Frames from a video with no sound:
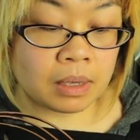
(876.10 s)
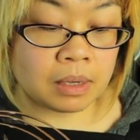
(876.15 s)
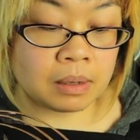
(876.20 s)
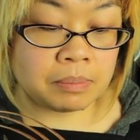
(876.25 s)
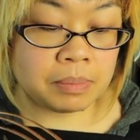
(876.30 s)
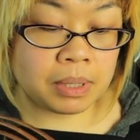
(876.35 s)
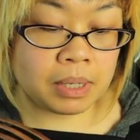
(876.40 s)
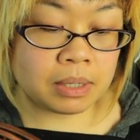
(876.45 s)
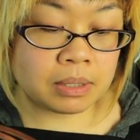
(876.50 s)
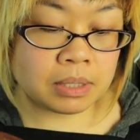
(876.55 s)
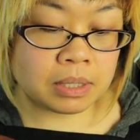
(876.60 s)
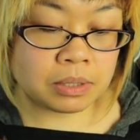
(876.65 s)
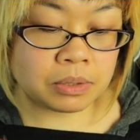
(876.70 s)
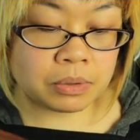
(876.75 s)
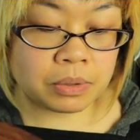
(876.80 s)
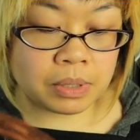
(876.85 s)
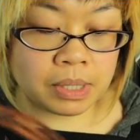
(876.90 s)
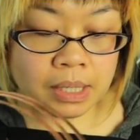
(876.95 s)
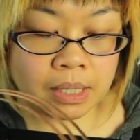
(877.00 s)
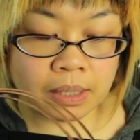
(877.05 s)
because it's
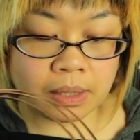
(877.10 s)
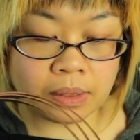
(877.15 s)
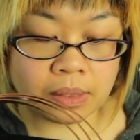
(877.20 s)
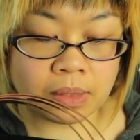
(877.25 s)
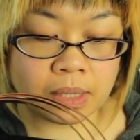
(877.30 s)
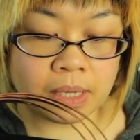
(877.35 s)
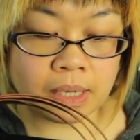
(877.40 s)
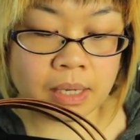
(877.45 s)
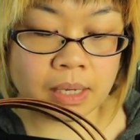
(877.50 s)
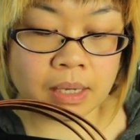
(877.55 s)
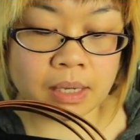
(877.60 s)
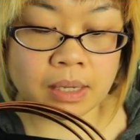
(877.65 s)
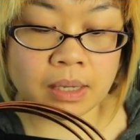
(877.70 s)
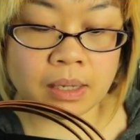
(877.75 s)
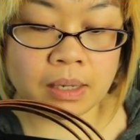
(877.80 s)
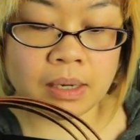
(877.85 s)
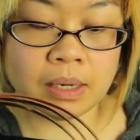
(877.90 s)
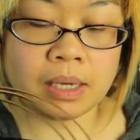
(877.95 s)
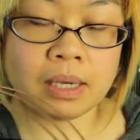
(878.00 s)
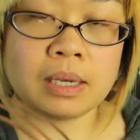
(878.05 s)
really thick,
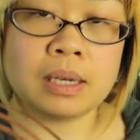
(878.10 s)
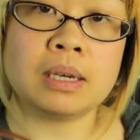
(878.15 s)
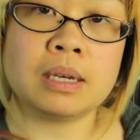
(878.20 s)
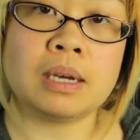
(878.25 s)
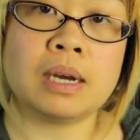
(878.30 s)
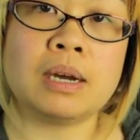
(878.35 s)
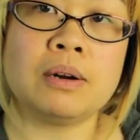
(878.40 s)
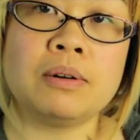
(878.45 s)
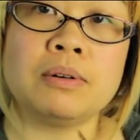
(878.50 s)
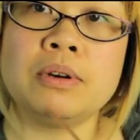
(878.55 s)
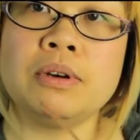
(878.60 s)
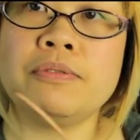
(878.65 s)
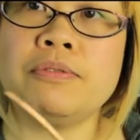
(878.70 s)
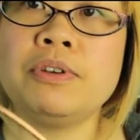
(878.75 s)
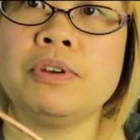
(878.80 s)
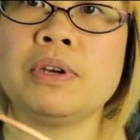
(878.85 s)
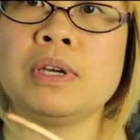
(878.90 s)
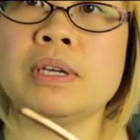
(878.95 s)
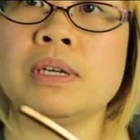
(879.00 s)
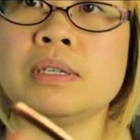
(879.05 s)
like I don't know if
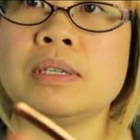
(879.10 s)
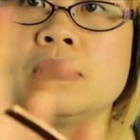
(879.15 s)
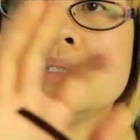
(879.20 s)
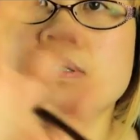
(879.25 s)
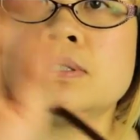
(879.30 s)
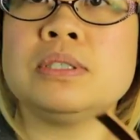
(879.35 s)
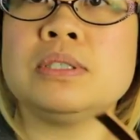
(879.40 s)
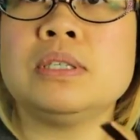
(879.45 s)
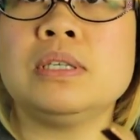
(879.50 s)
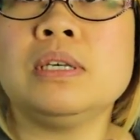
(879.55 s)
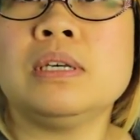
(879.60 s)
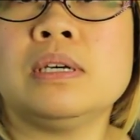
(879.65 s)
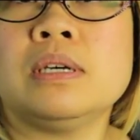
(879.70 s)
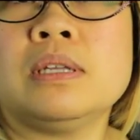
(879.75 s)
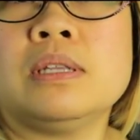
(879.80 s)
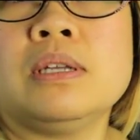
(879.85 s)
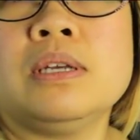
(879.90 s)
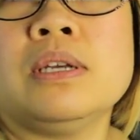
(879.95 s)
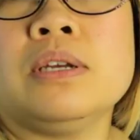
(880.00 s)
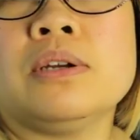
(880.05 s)
you can see it
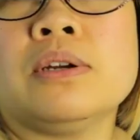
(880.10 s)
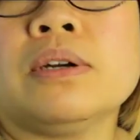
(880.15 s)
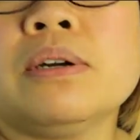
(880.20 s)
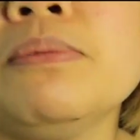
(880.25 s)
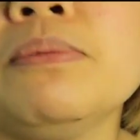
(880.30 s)
here,